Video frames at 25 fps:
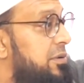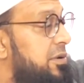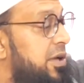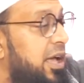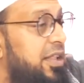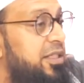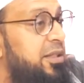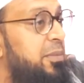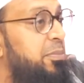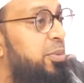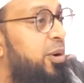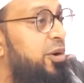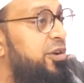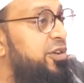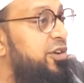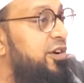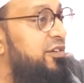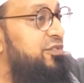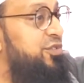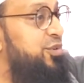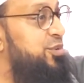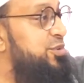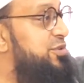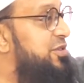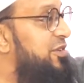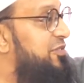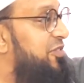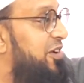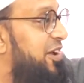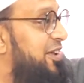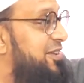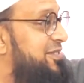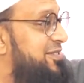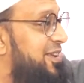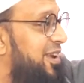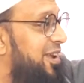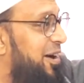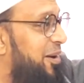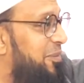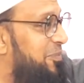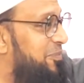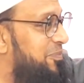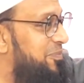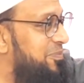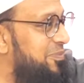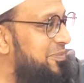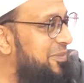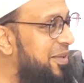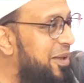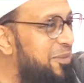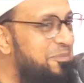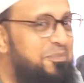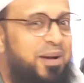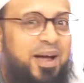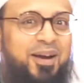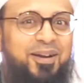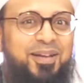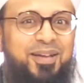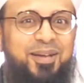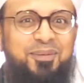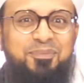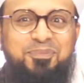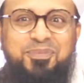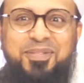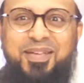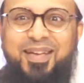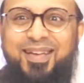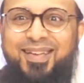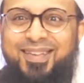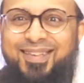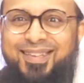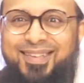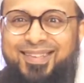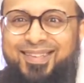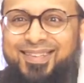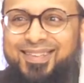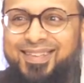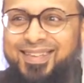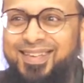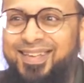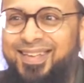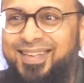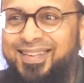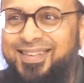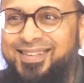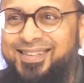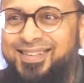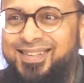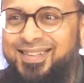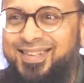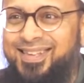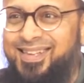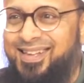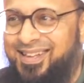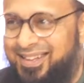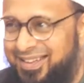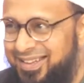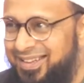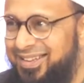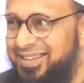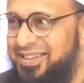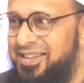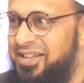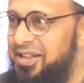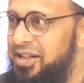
get the body of Yusuf alayhi salam and bury him there. Yeah.